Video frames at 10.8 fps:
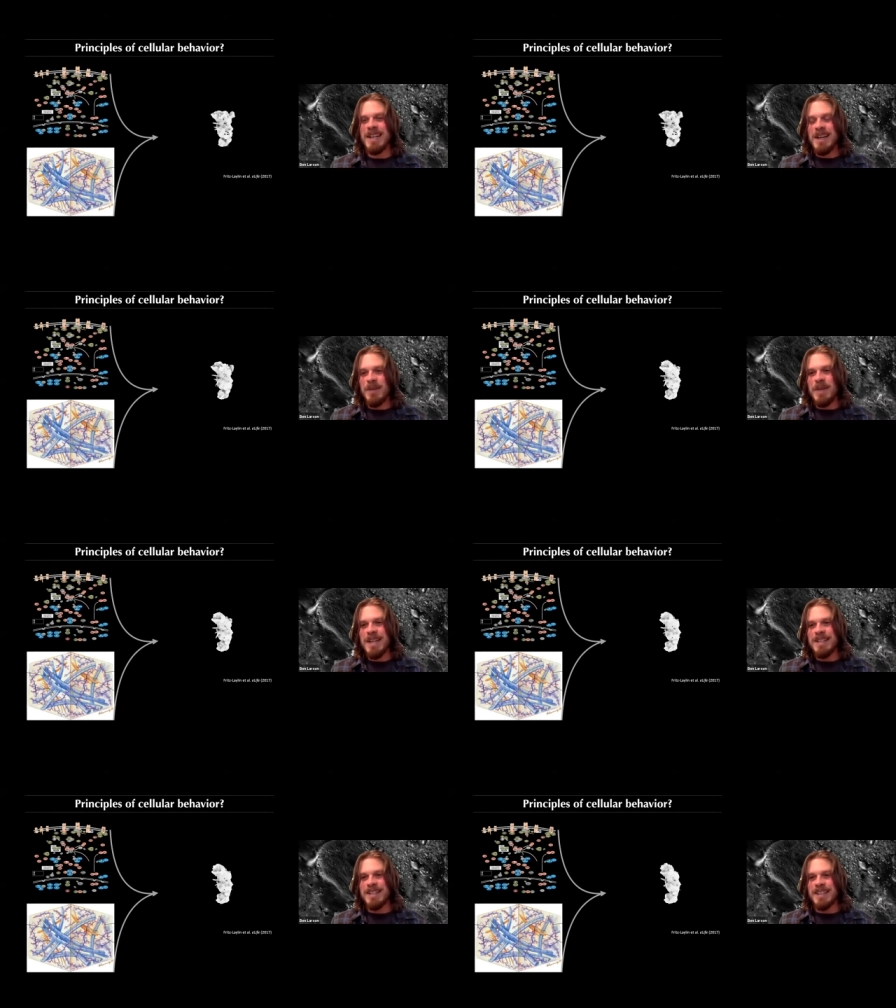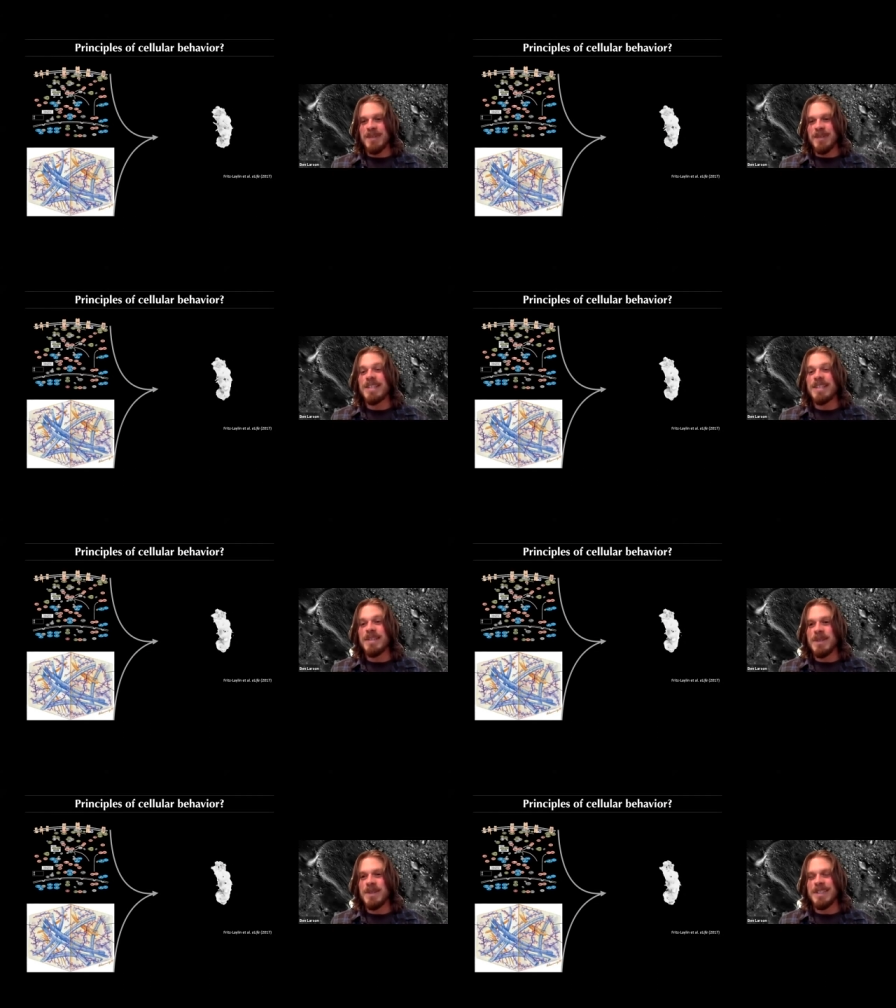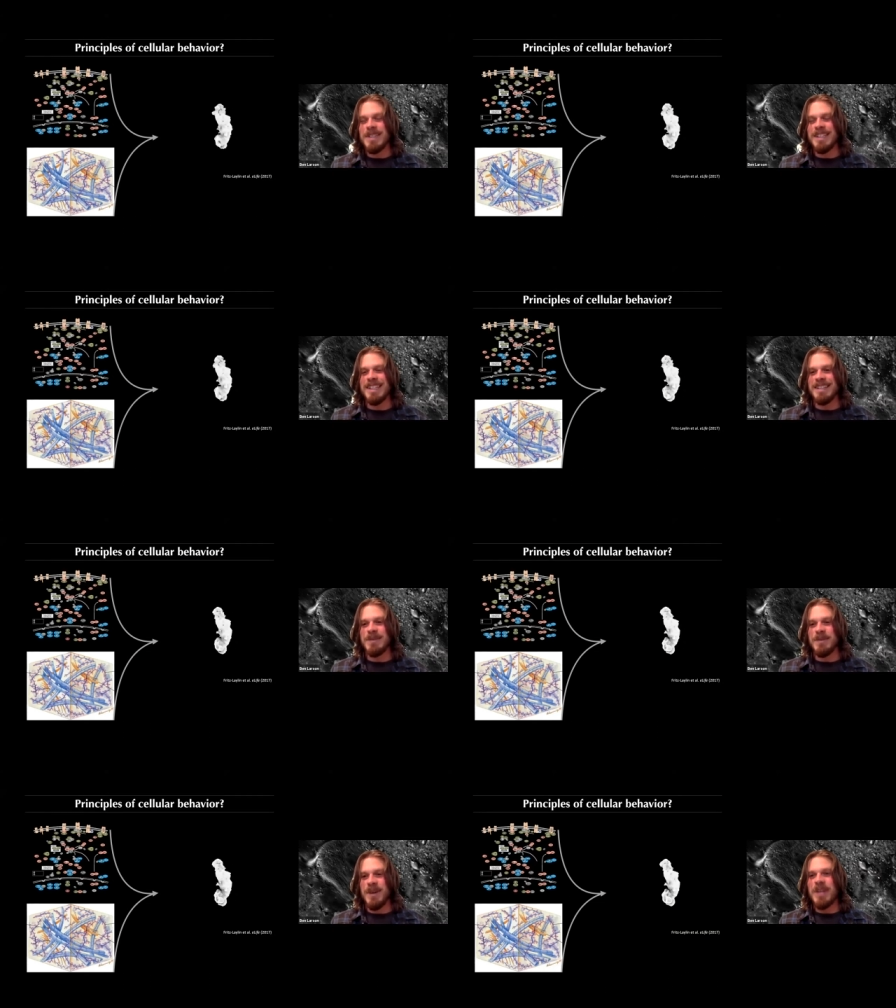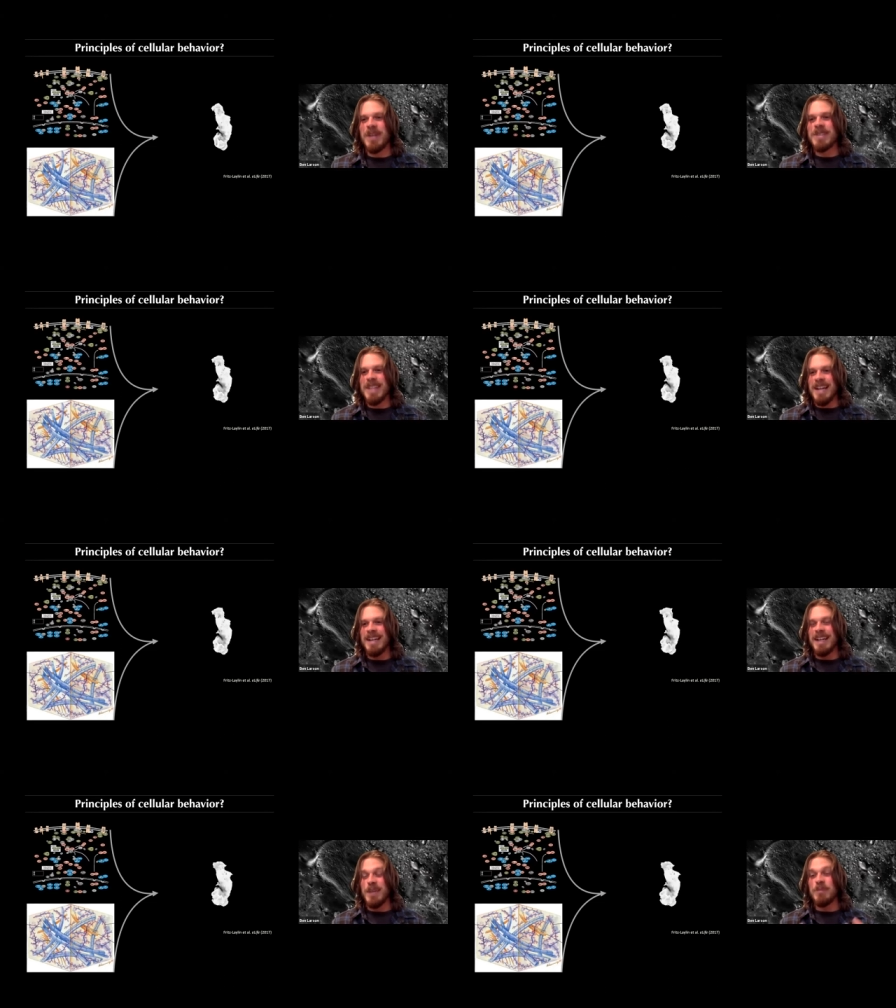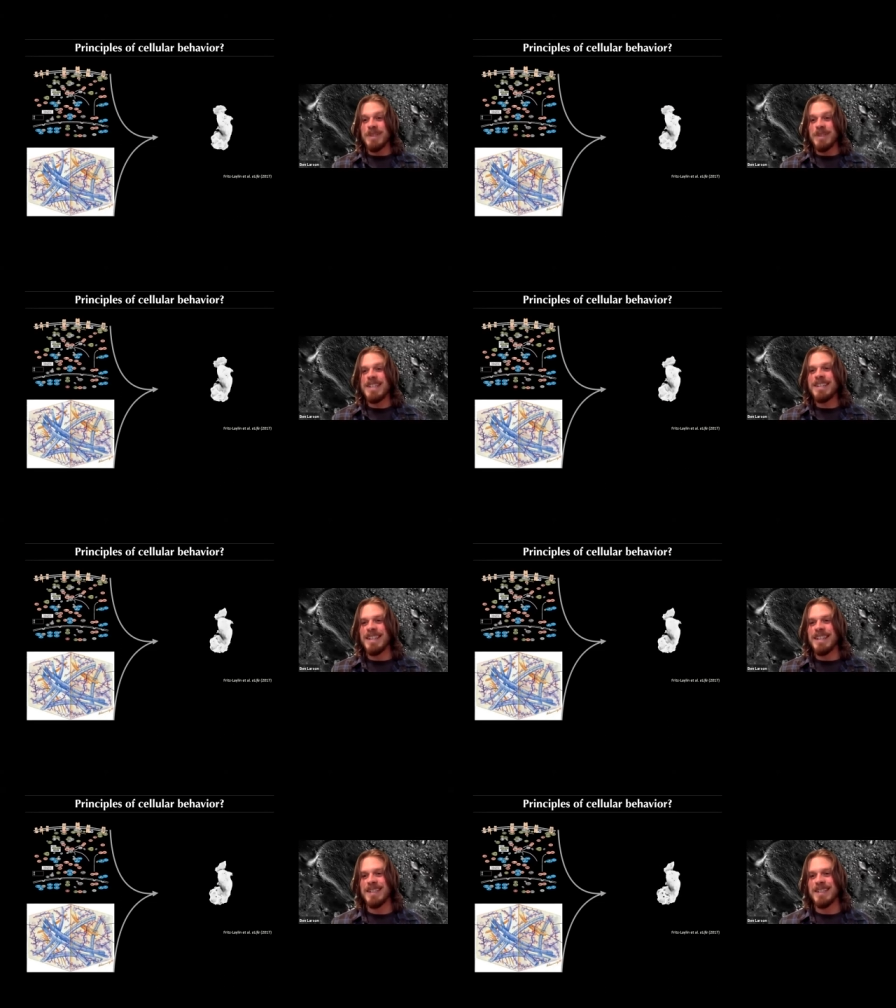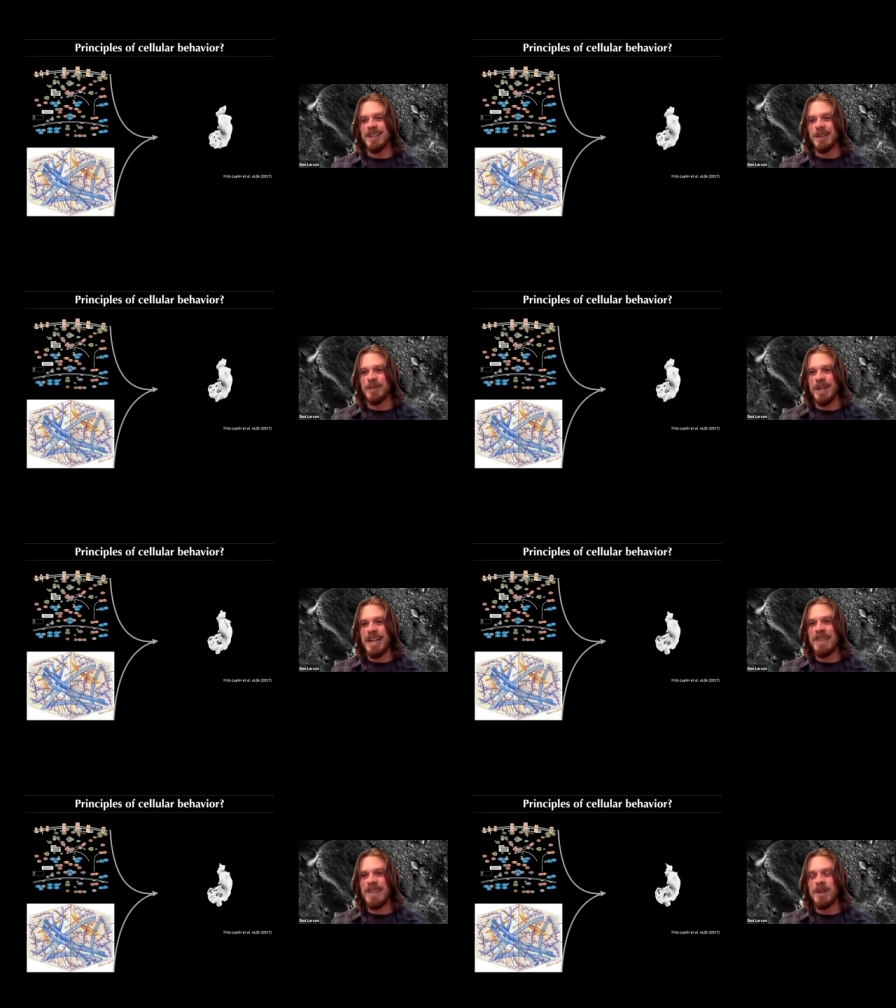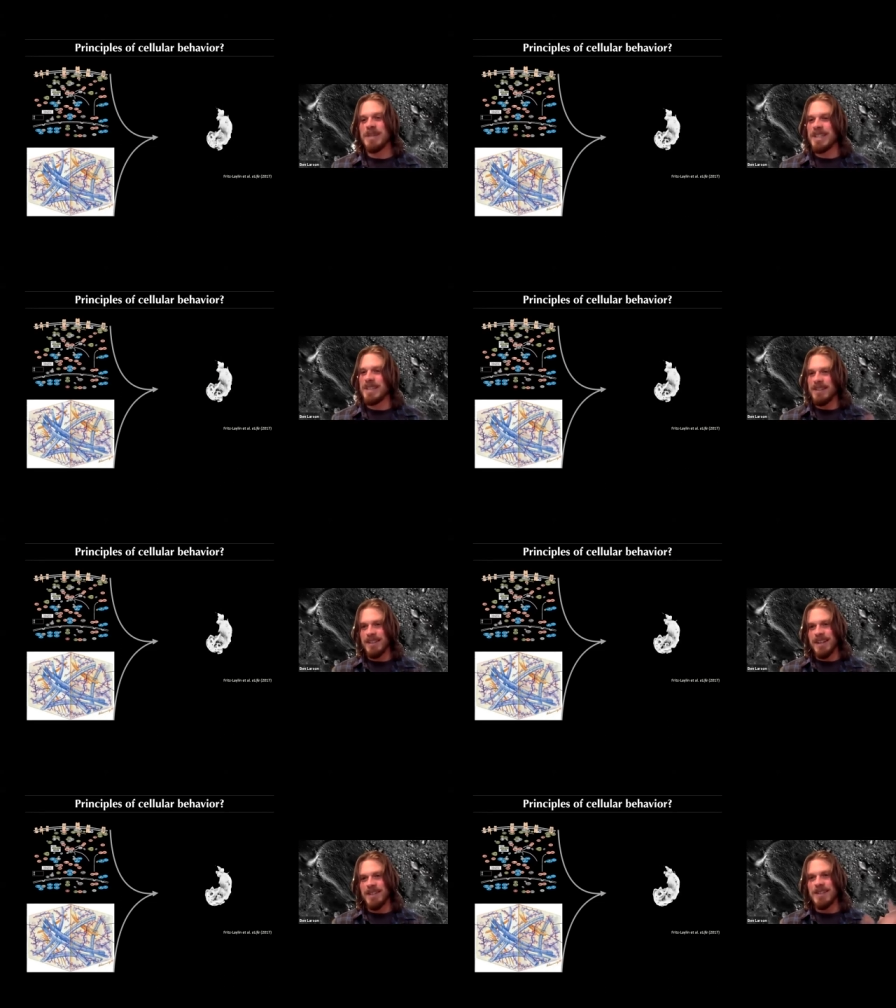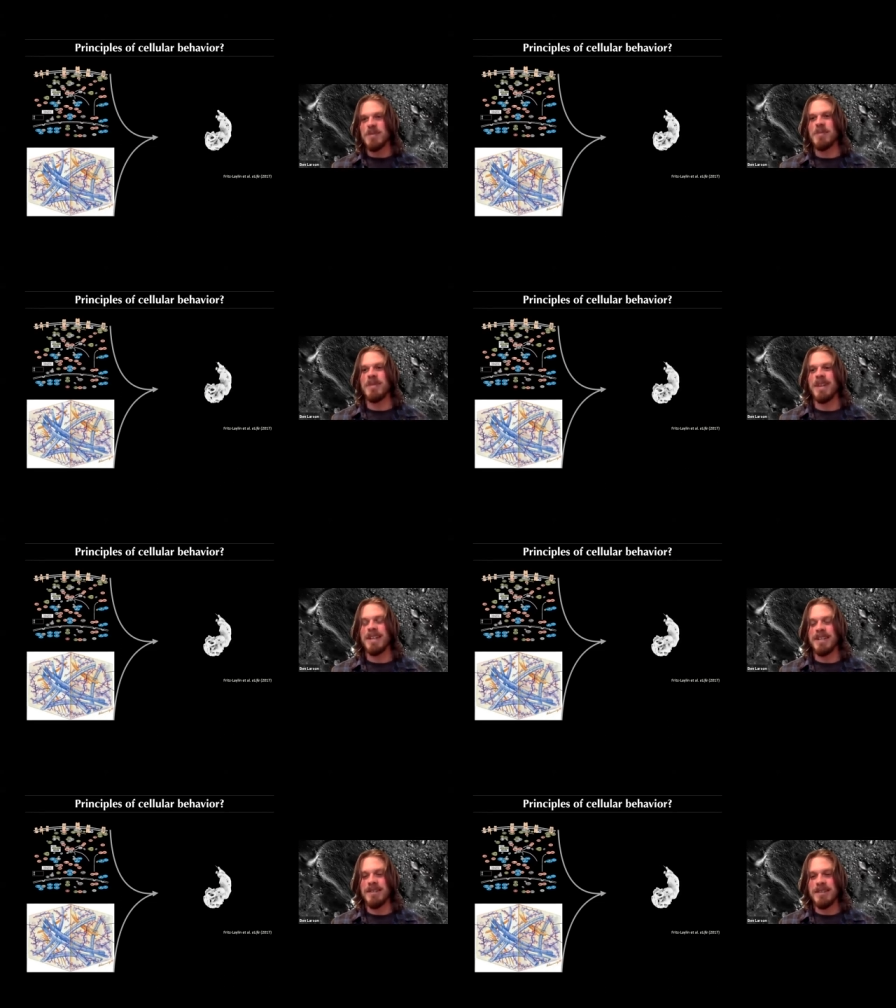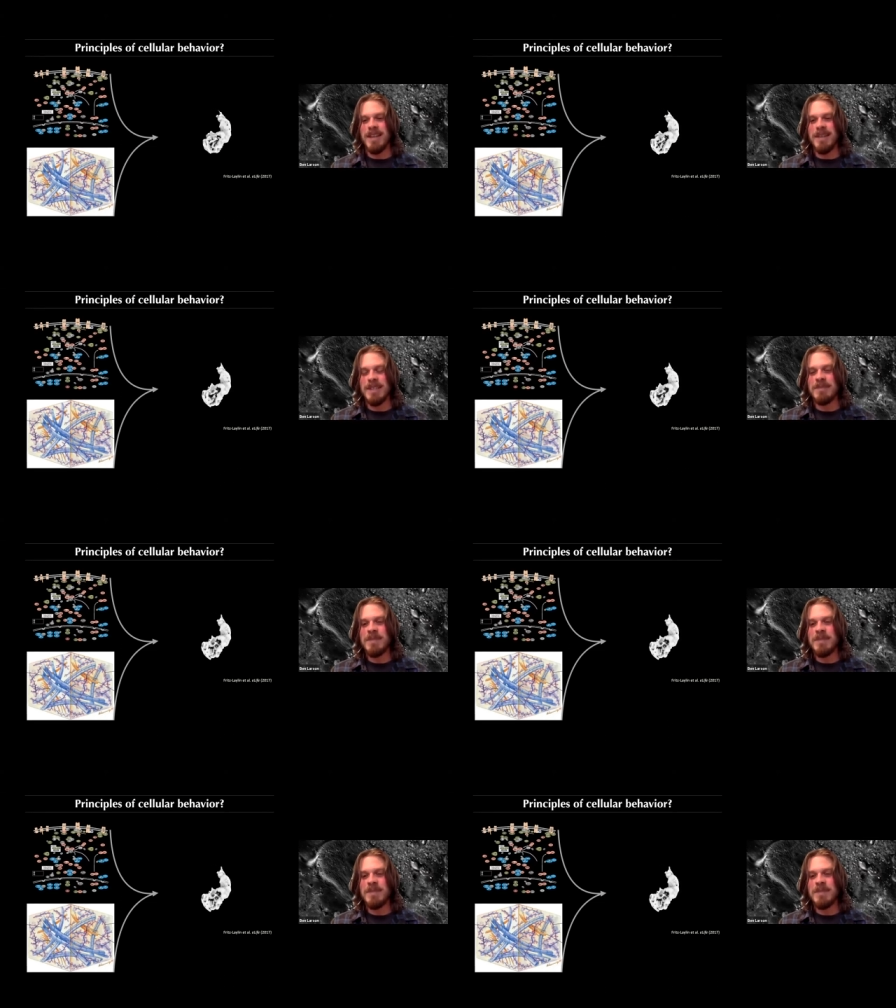there remains a great difficulty in sort of understanding and predicting cellular behavior, particularly at the supermolecular level.